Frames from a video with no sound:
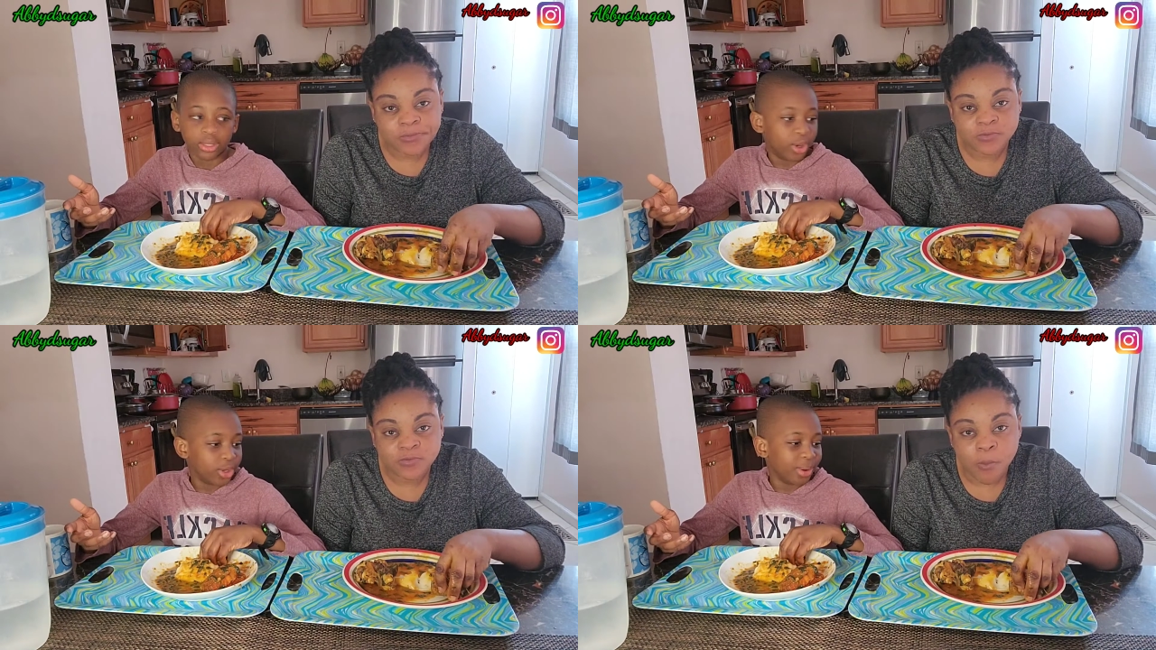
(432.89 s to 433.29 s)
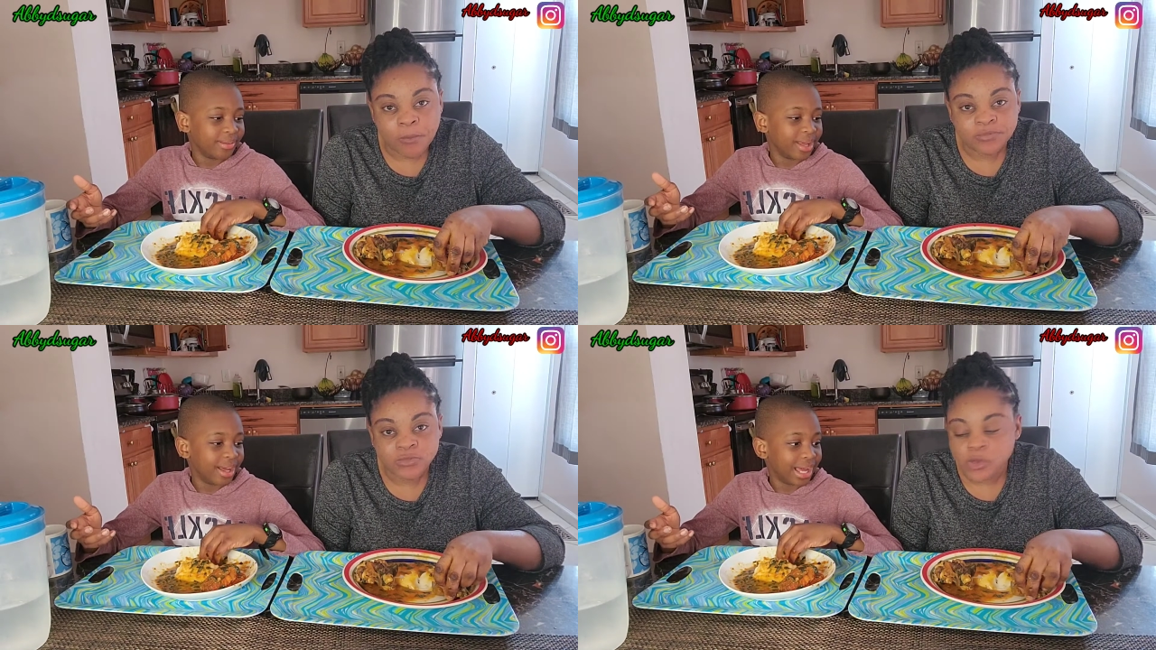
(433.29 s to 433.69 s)
Speaker 1: No, you
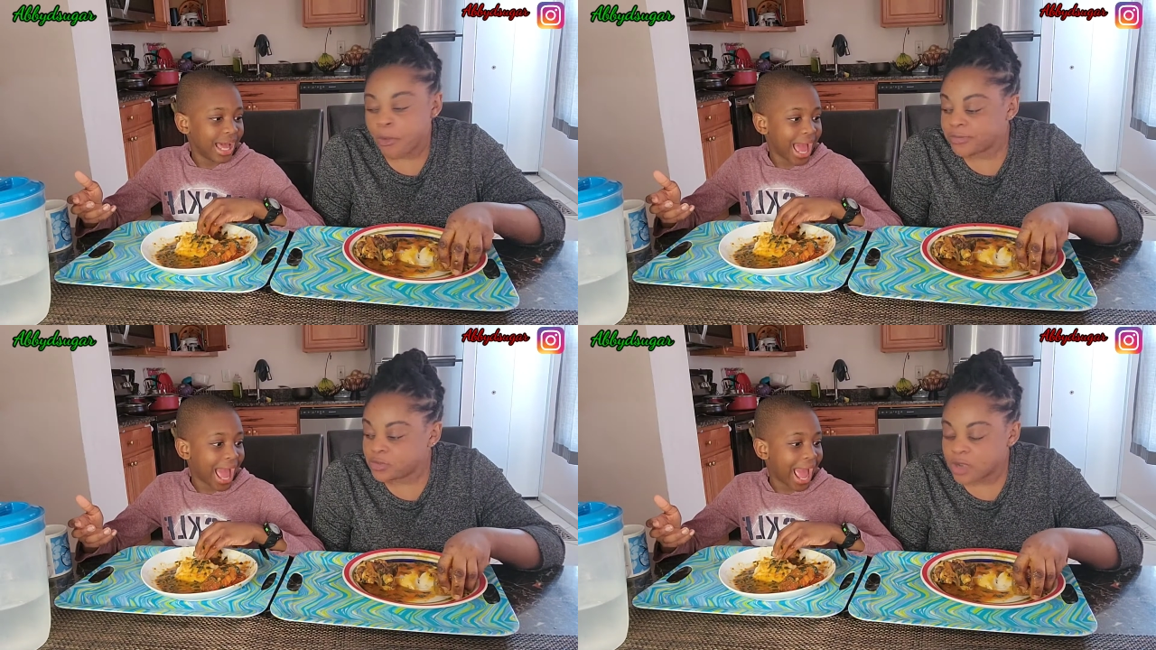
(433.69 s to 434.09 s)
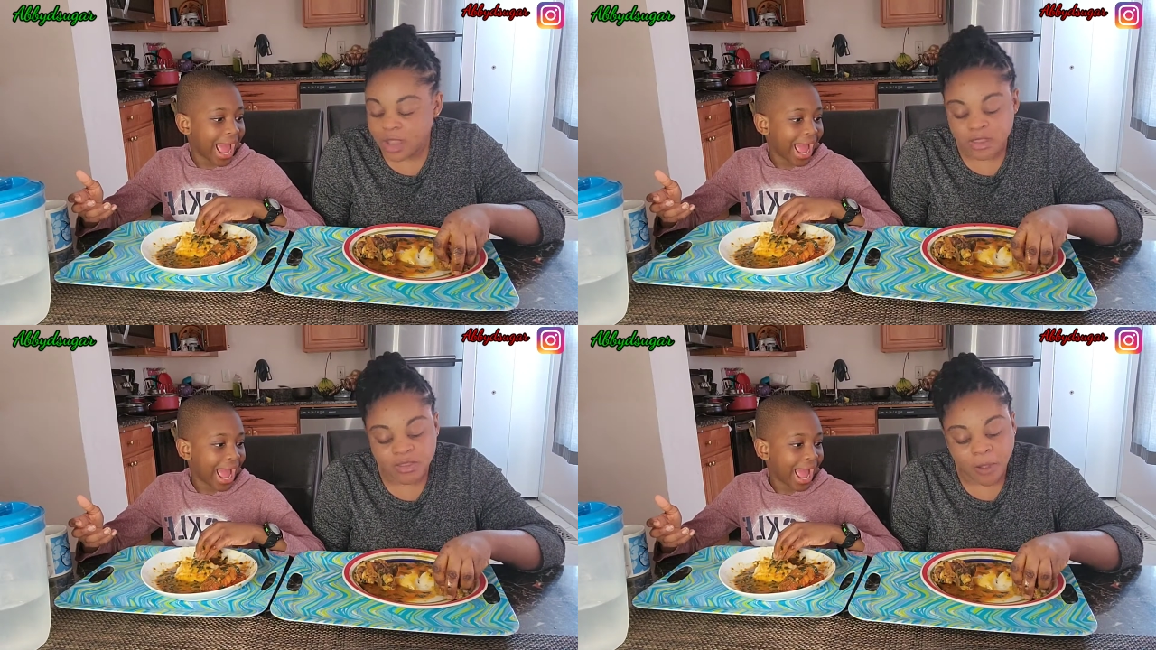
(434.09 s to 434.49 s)

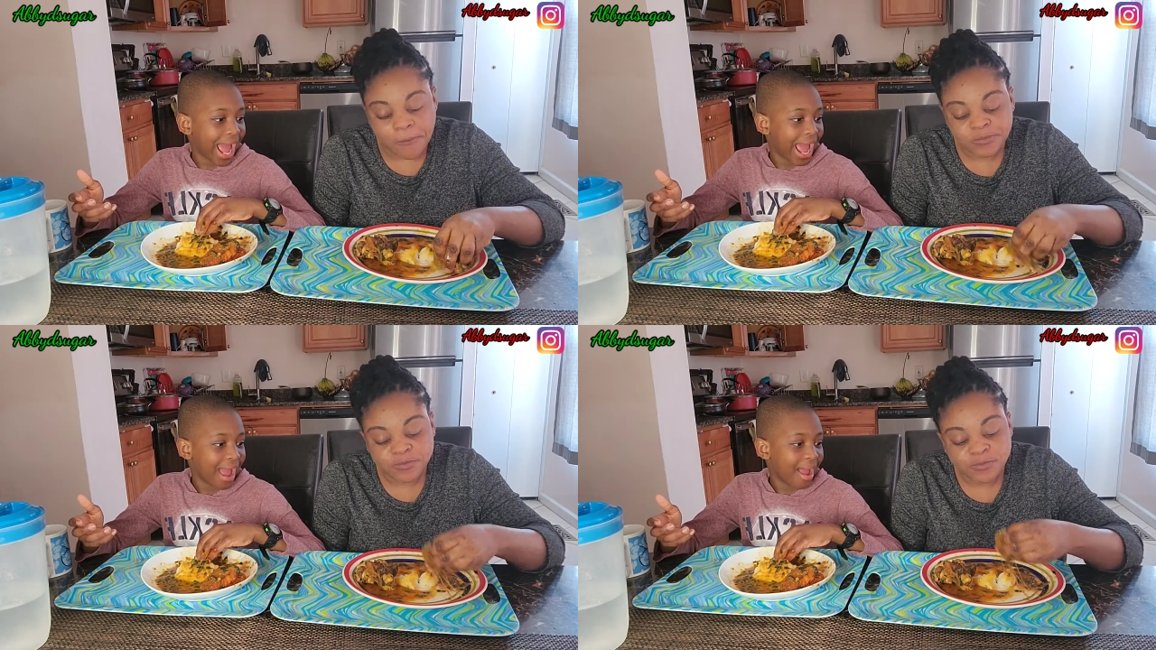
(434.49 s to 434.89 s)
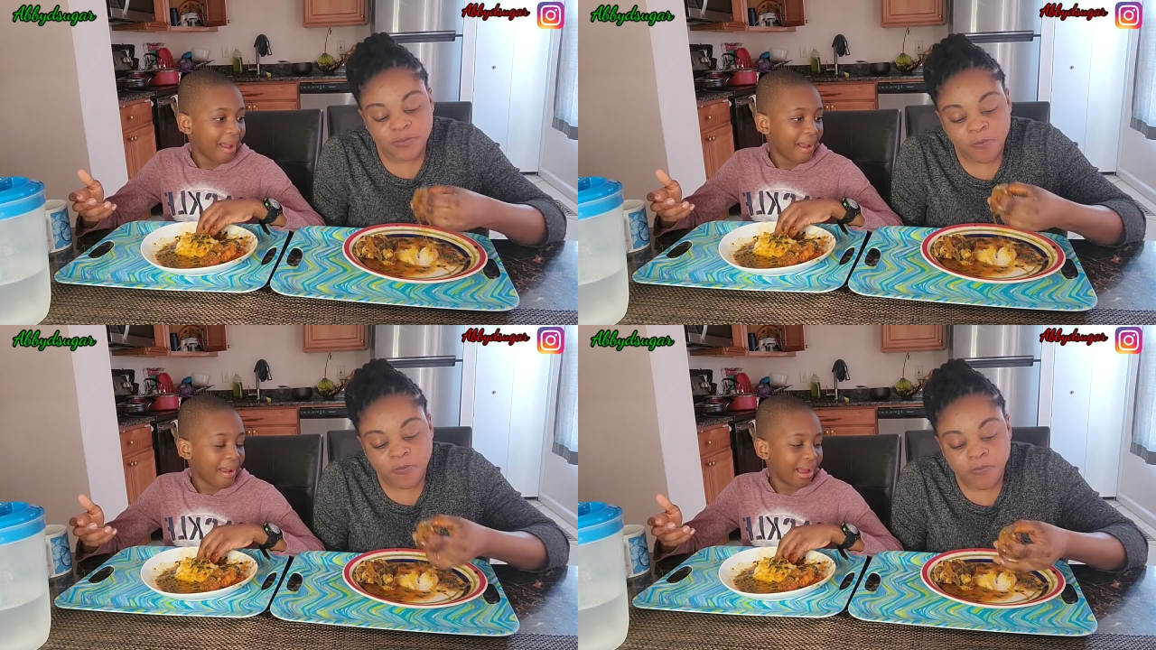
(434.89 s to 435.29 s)
ain't.
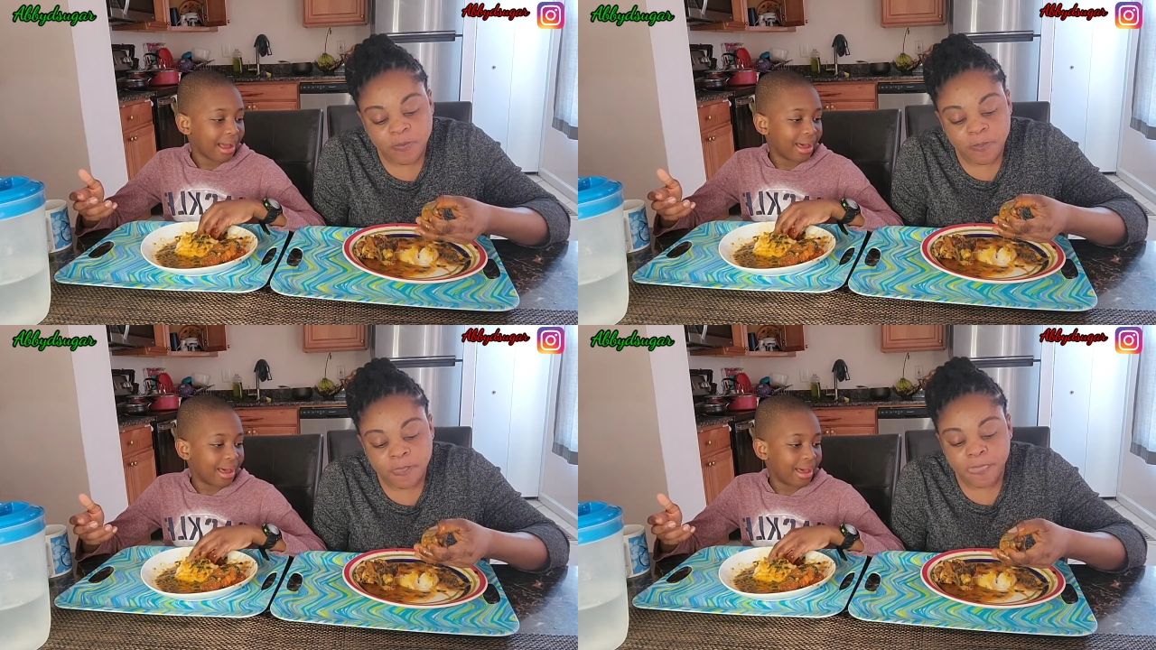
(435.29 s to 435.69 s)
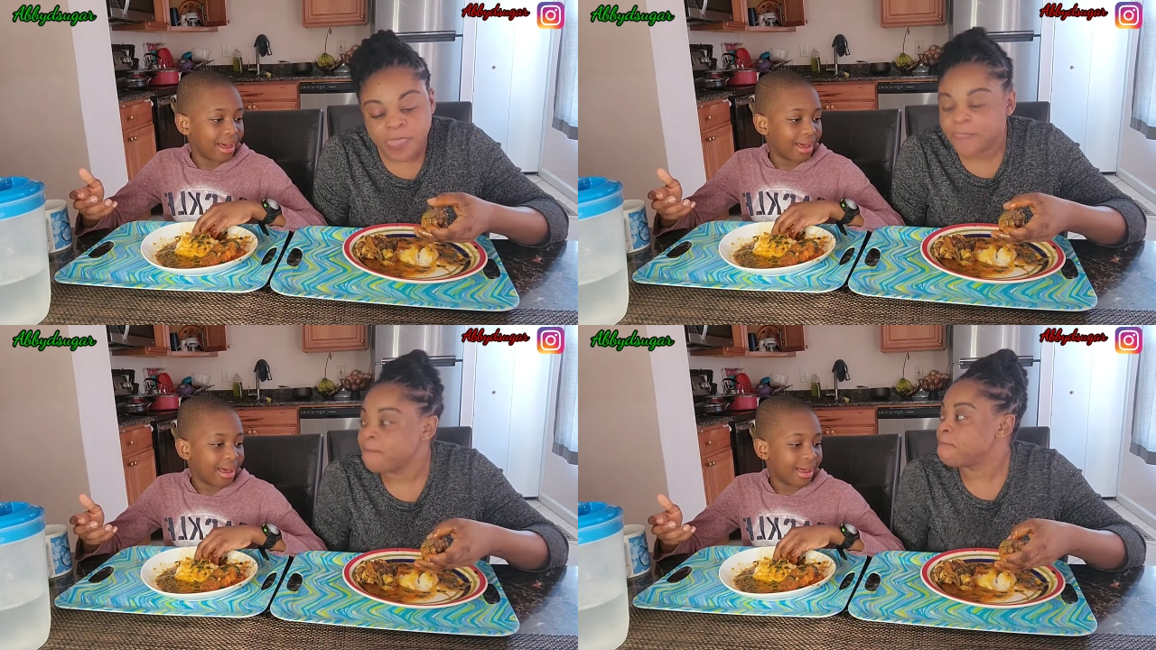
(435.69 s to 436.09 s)
Ah.
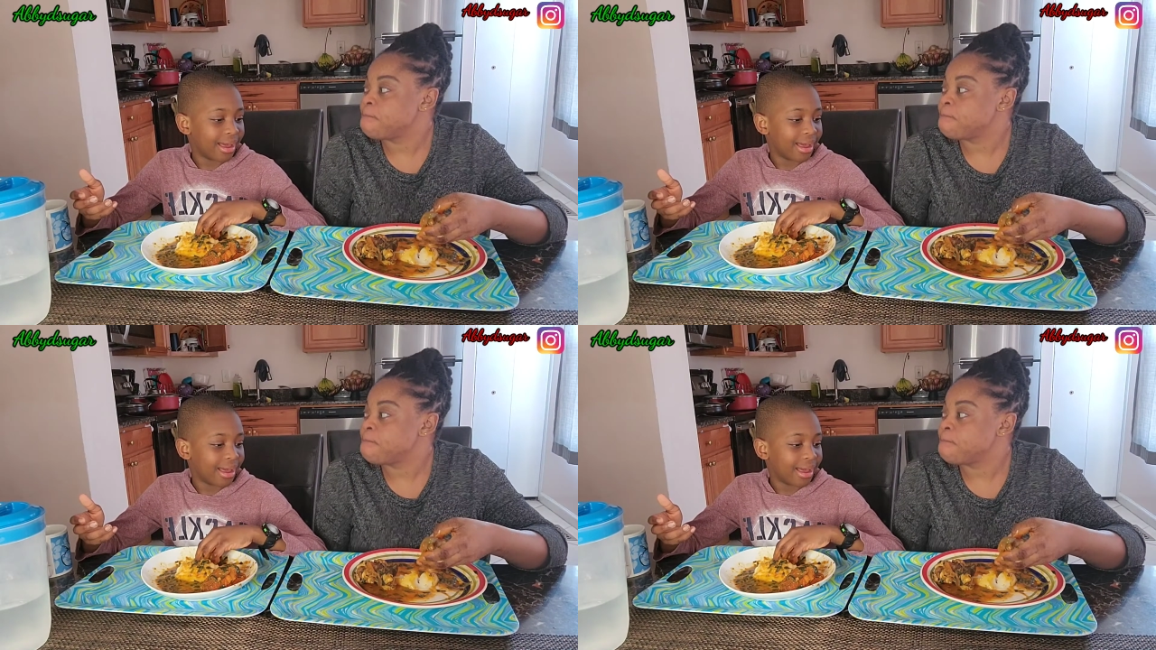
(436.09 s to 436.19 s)
Uh,